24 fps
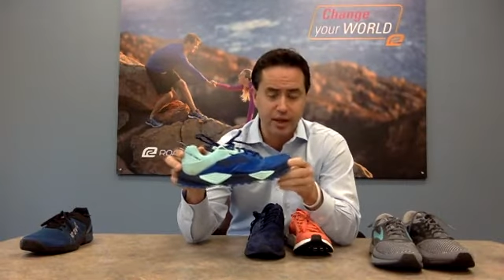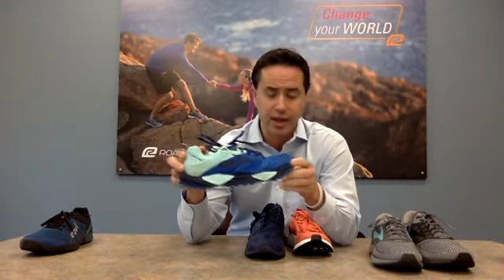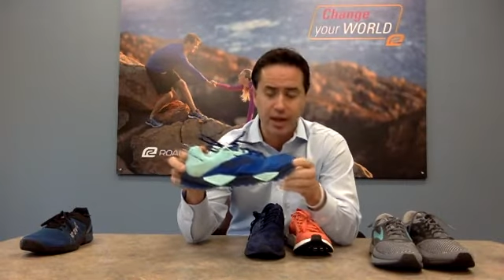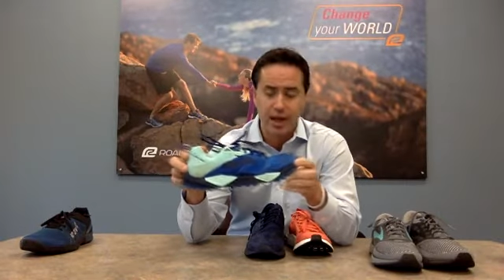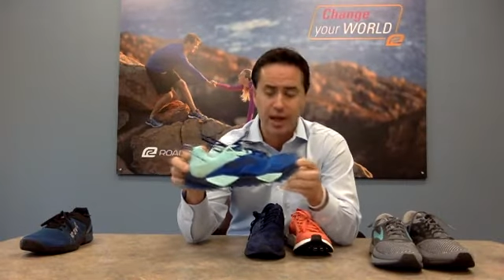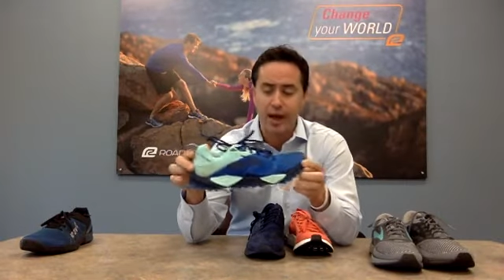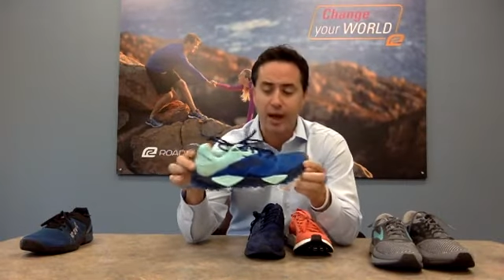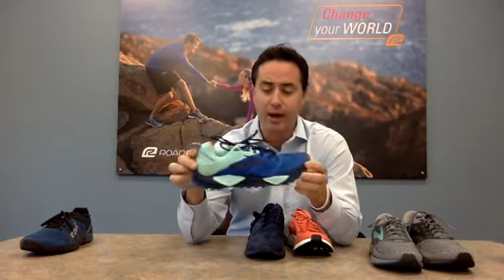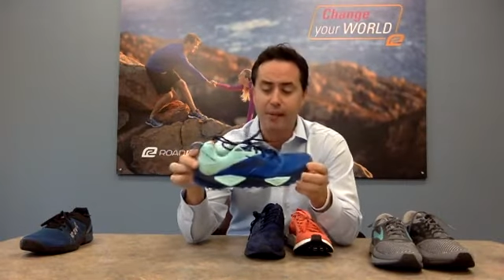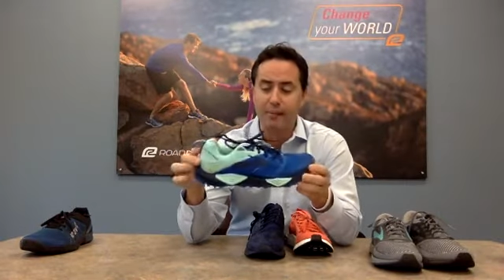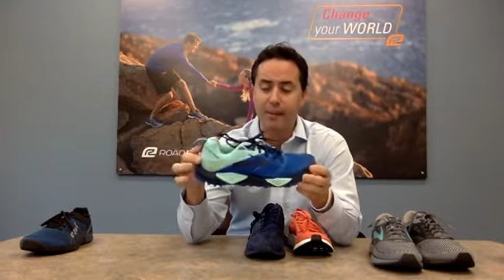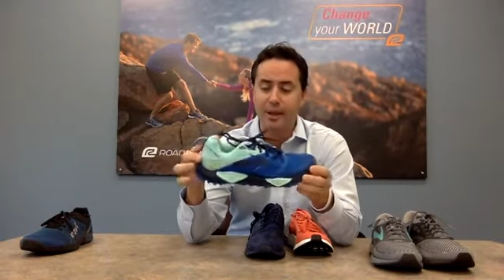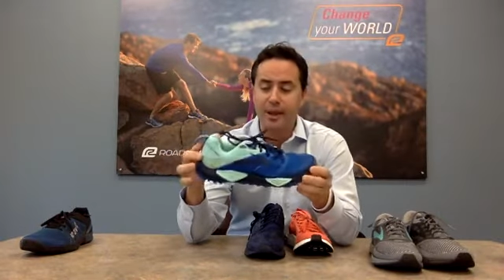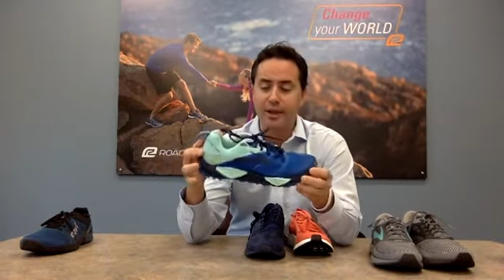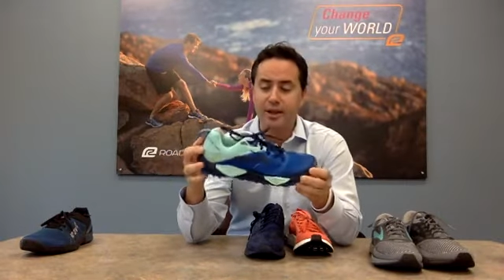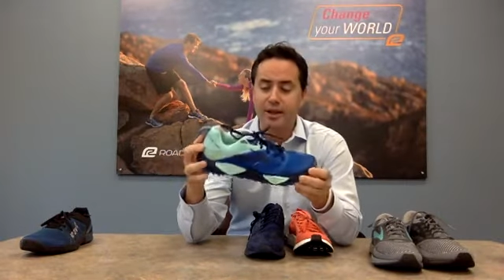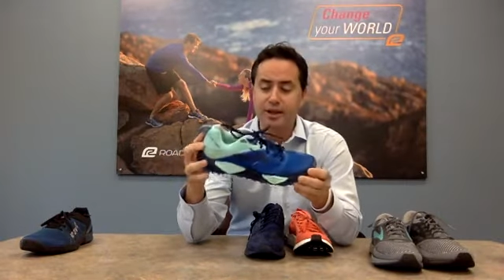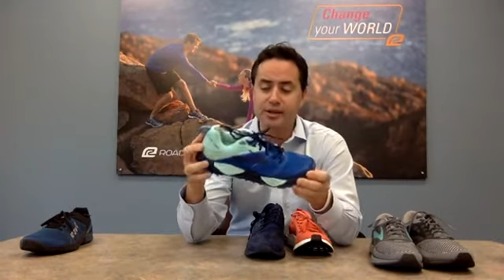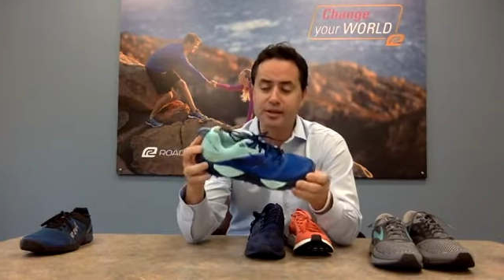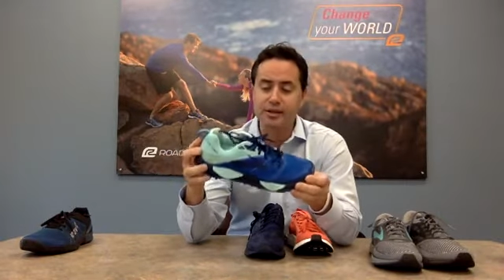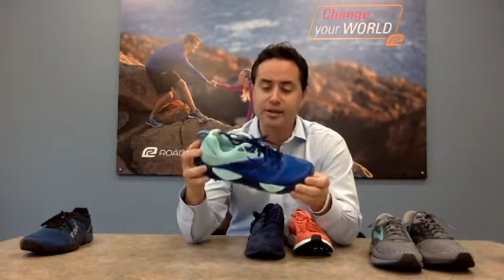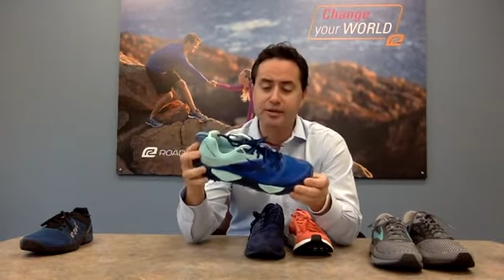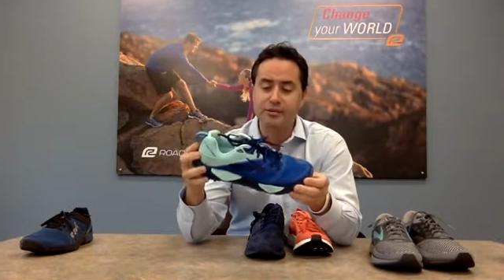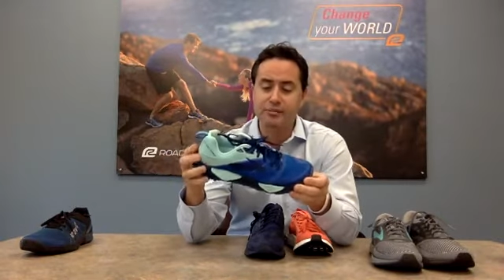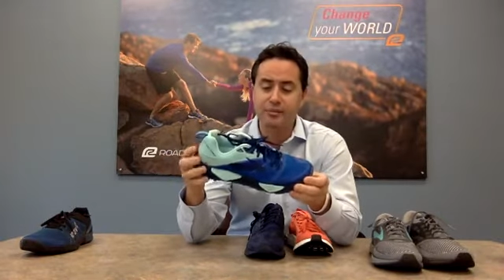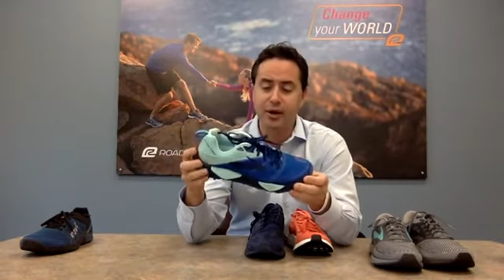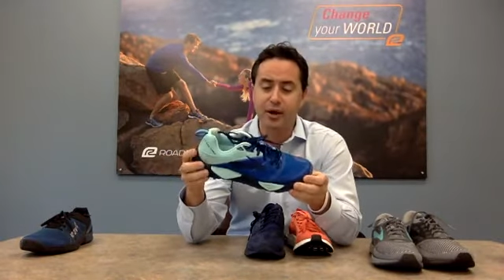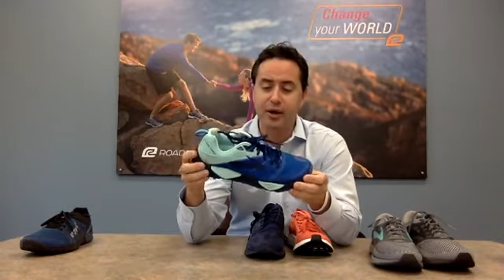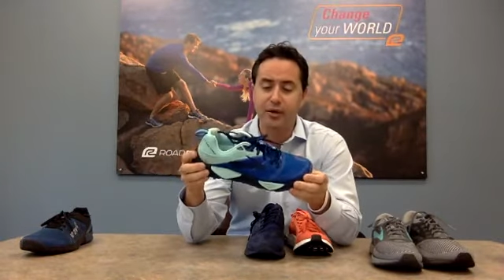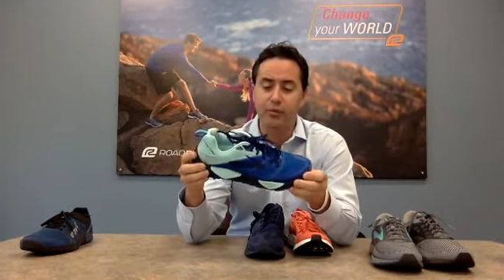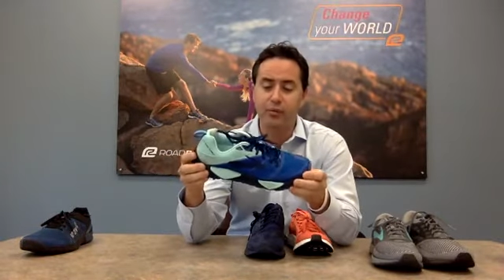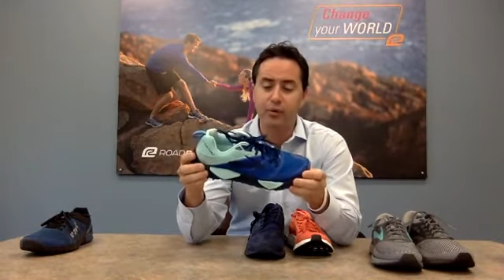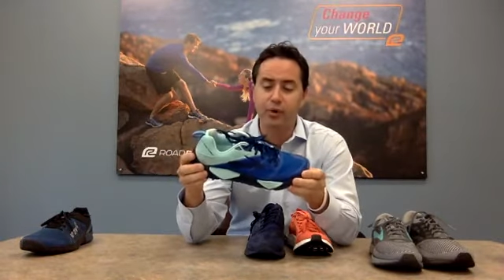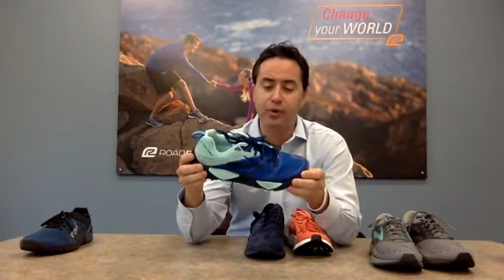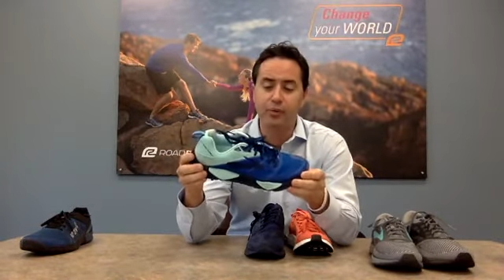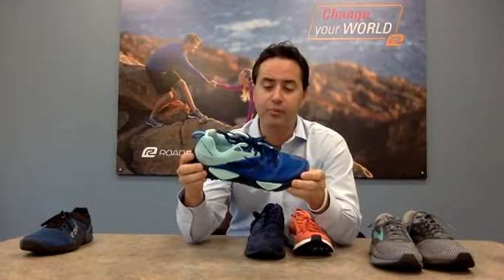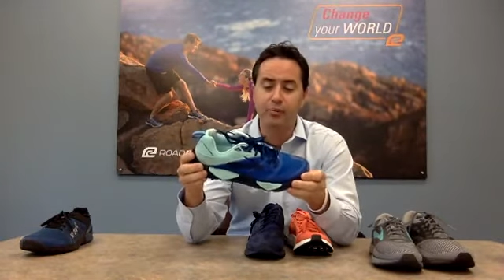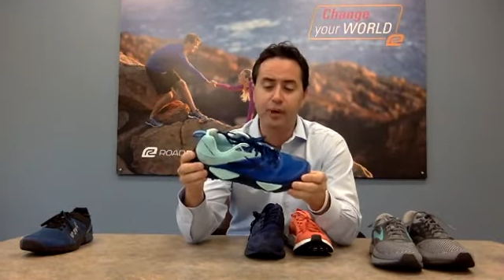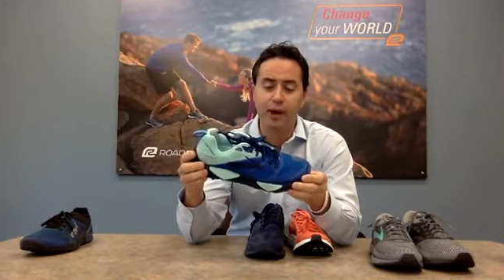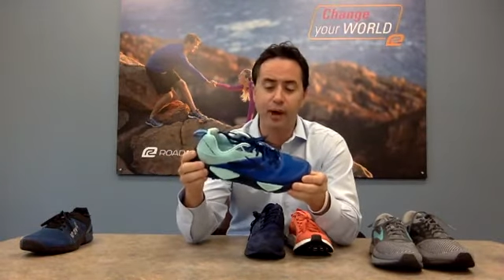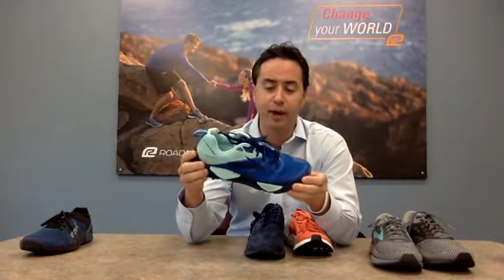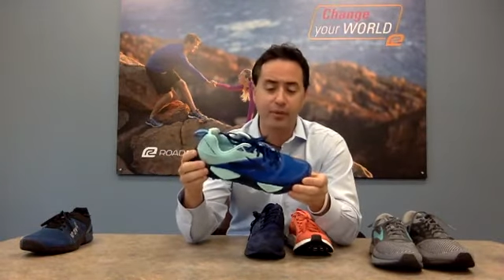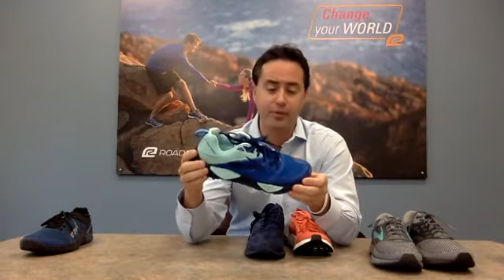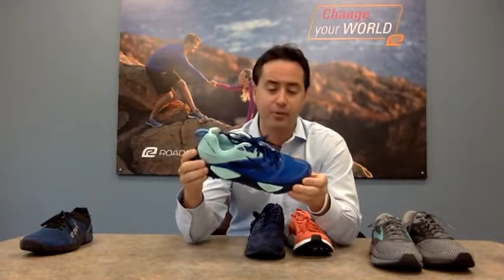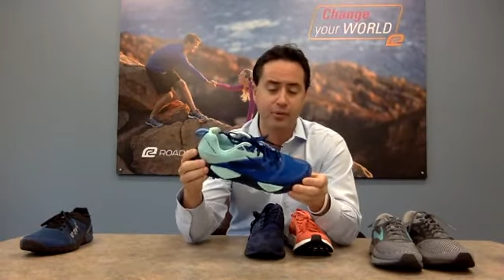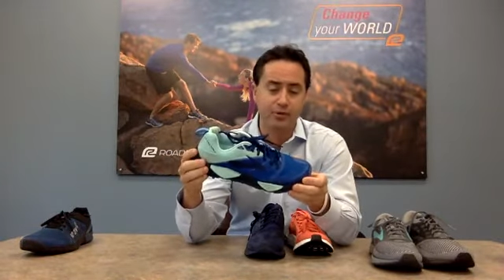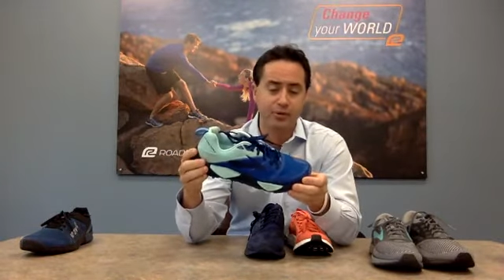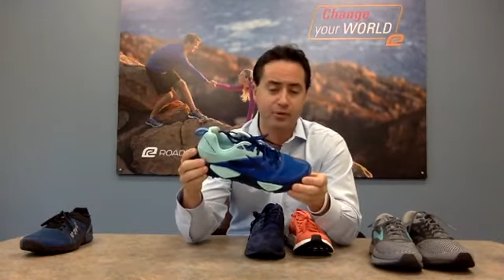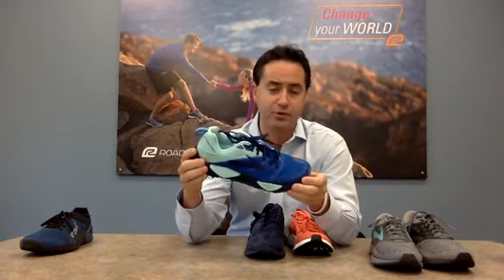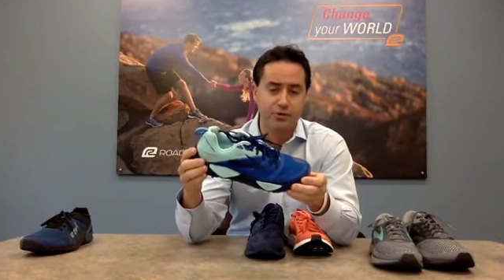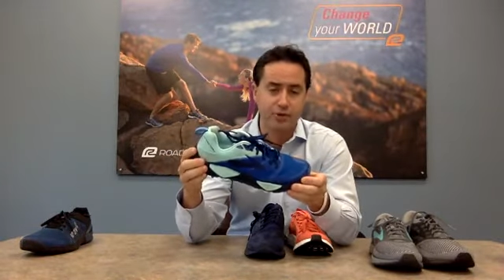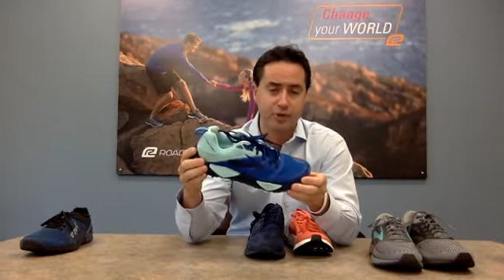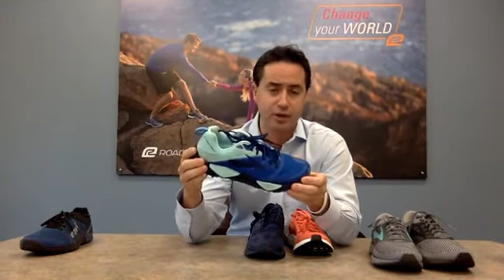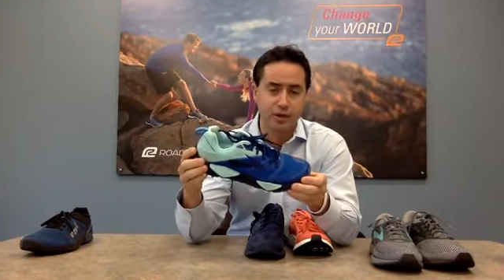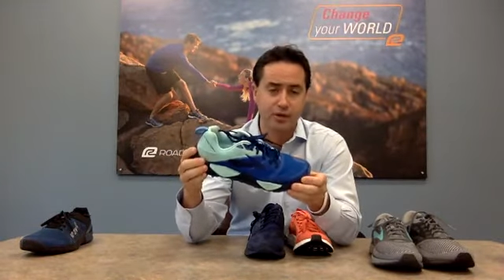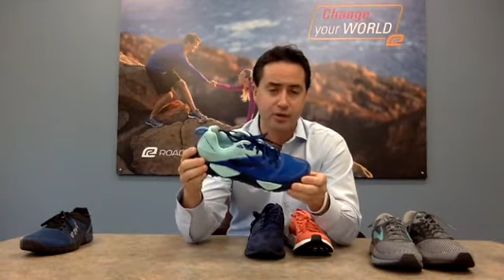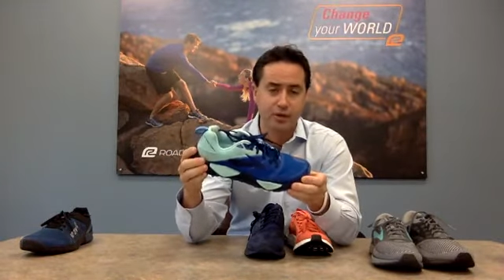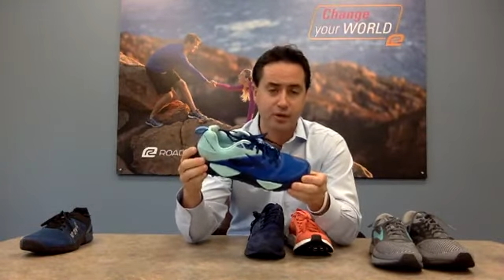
And this has been a real popular trend as